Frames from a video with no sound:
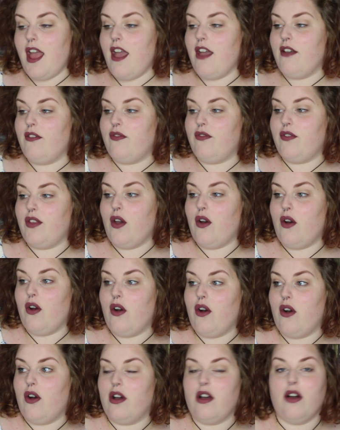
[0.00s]
If
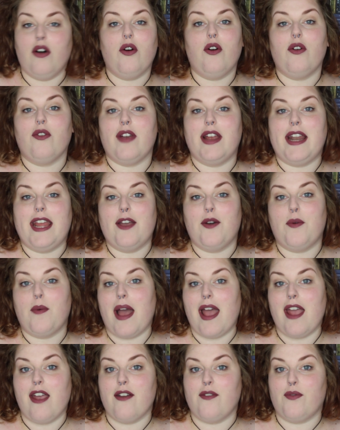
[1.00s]
you're already
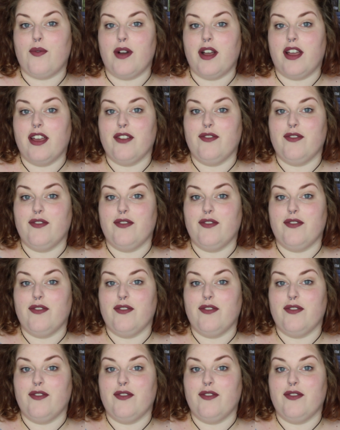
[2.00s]
aware of what